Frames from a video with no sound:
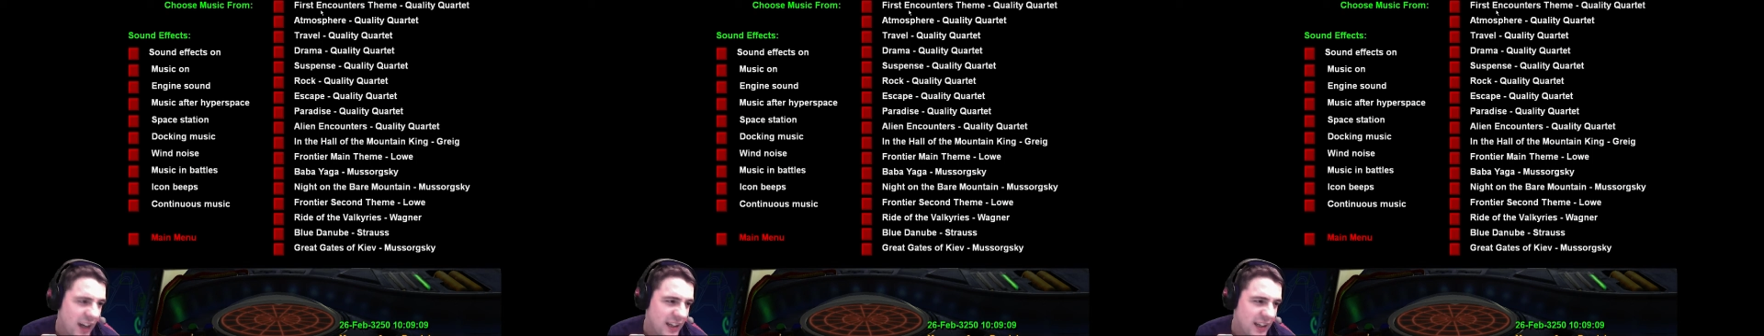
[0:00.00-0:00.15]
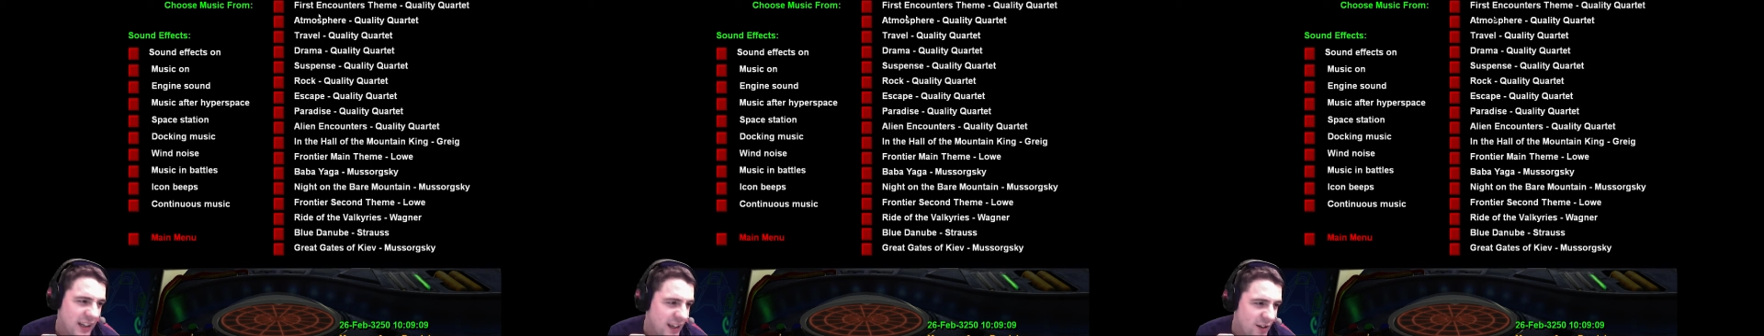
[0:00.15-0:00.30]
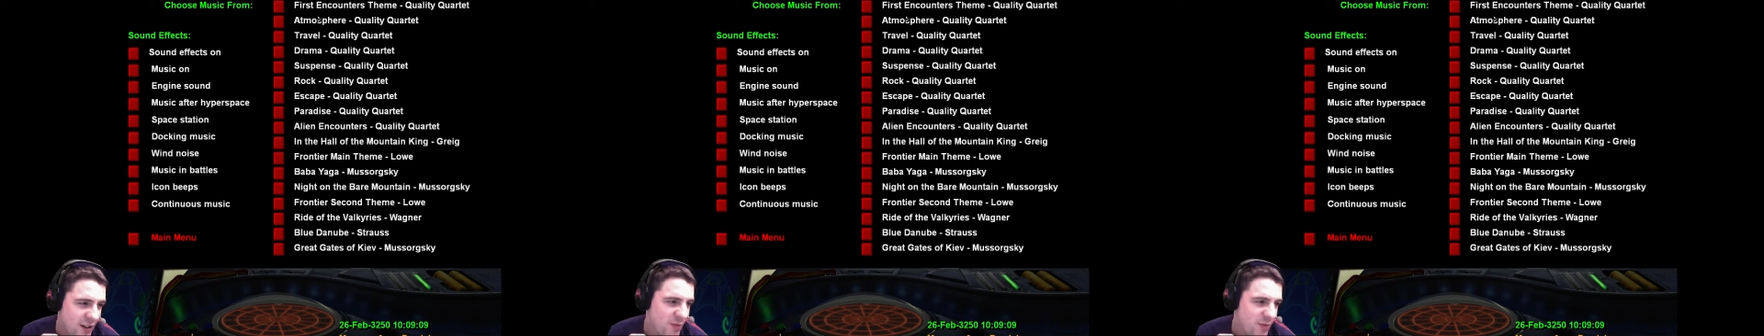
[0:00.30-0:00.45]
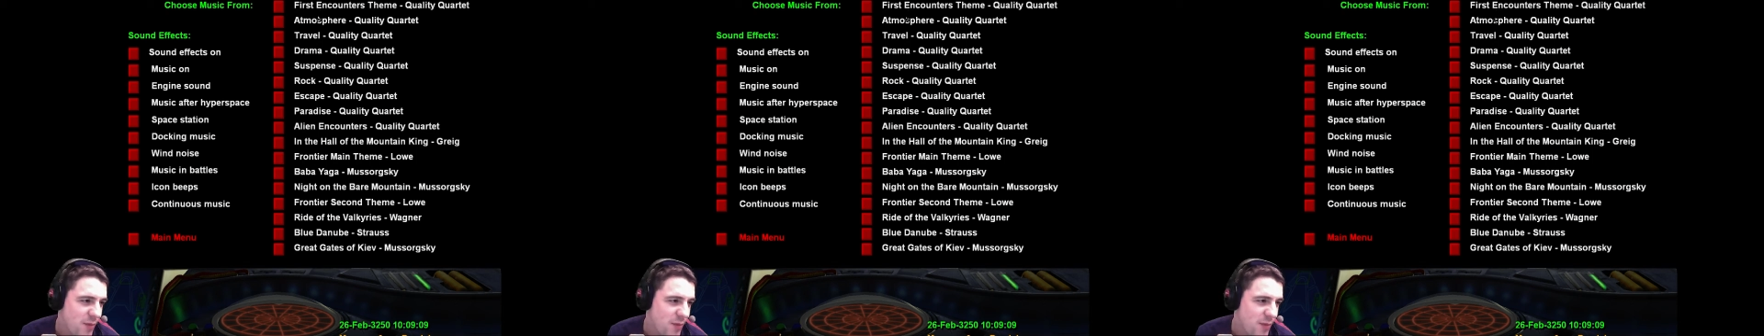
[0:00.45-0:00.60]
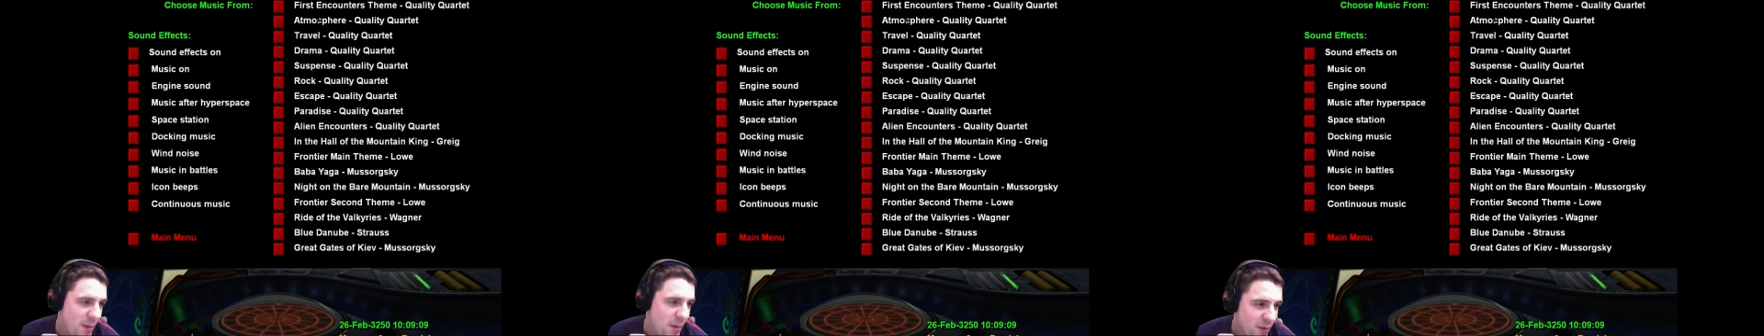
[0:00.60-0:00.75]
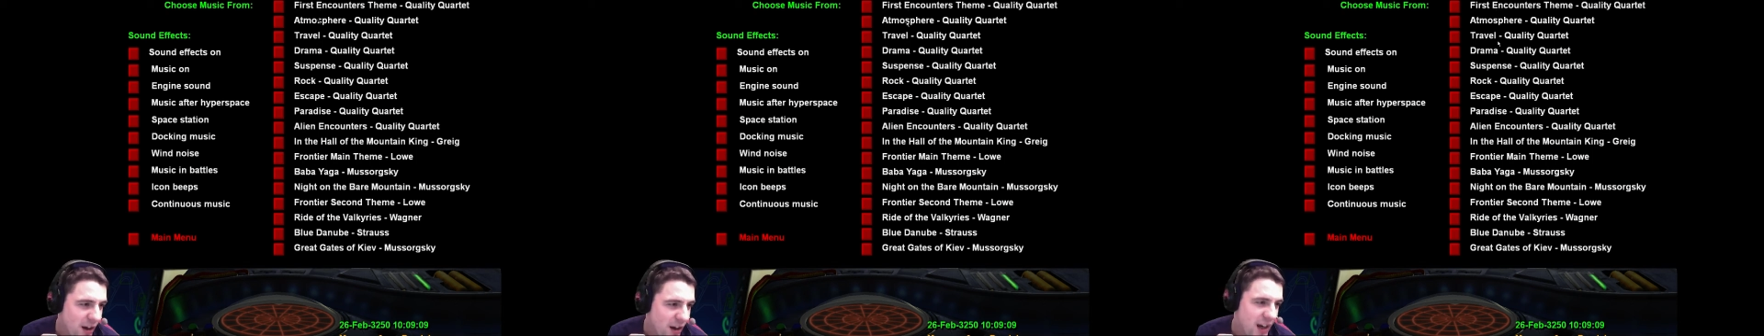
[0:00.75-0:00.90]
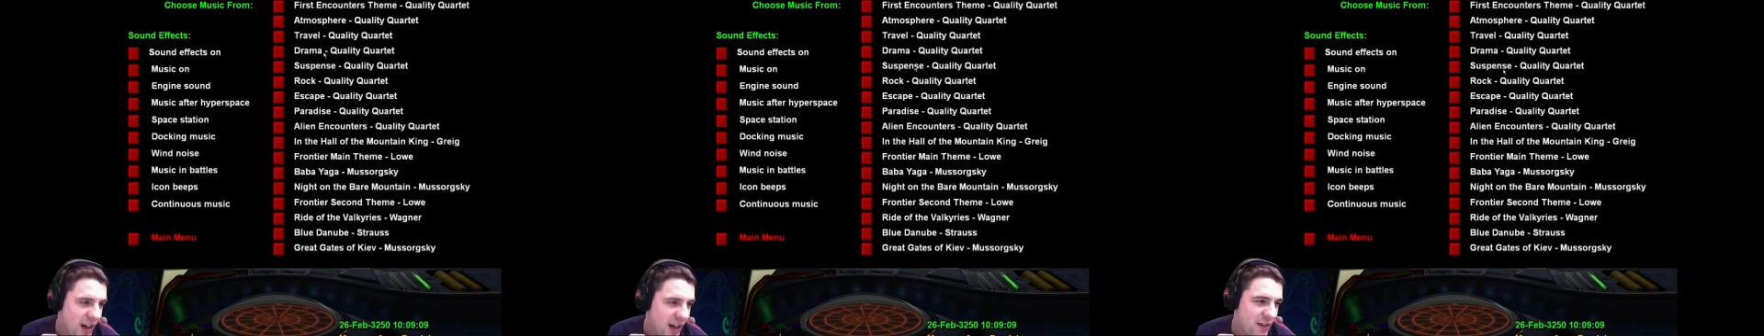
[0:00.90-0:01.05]
Remember
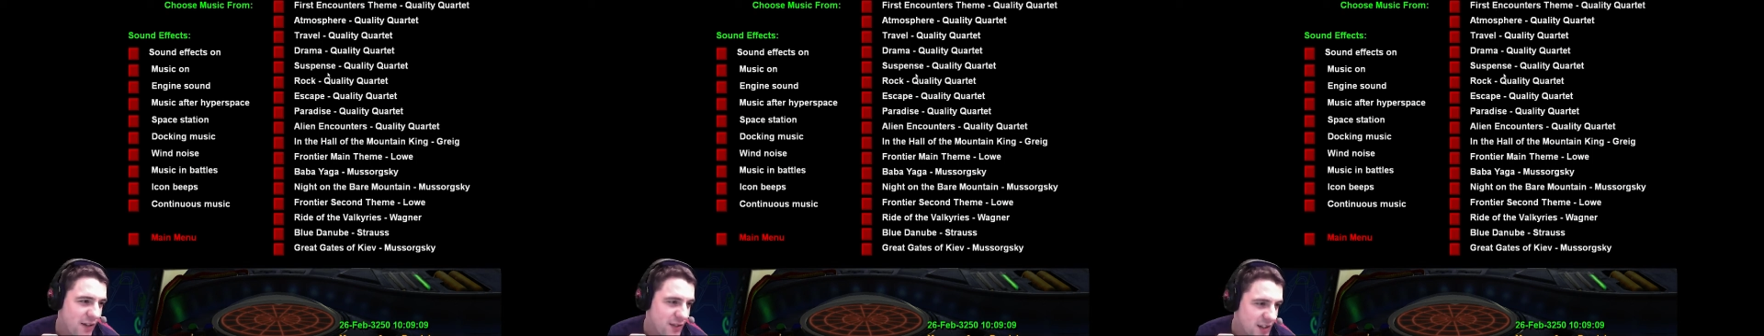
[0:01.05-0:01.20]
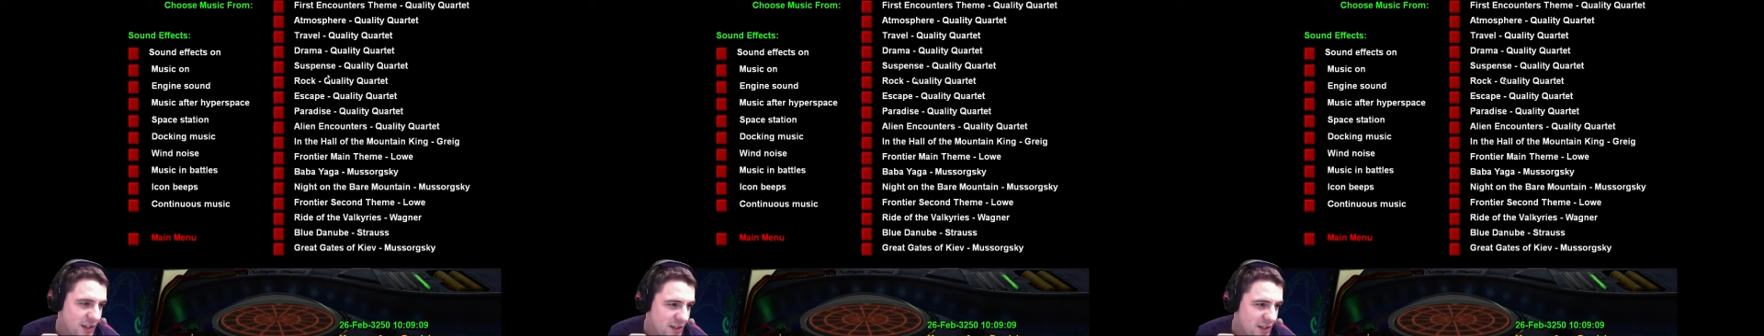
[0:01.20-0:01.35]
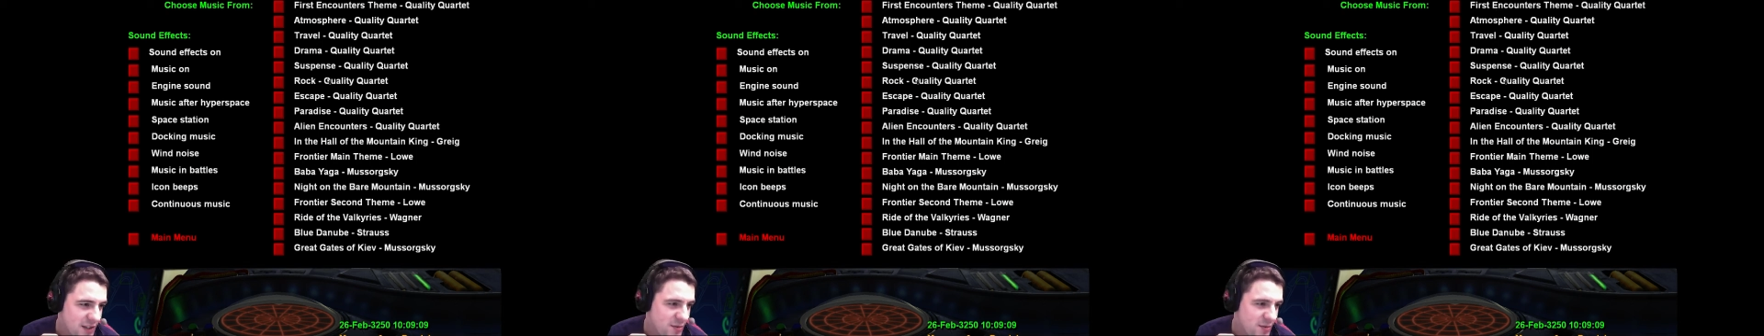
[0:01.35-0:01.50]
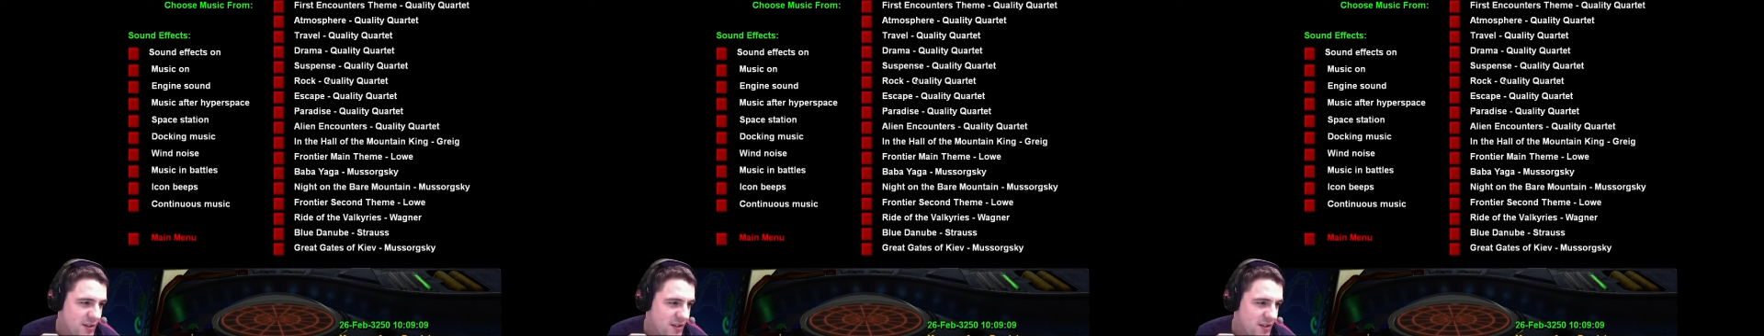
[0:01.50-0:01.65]
half of these ones.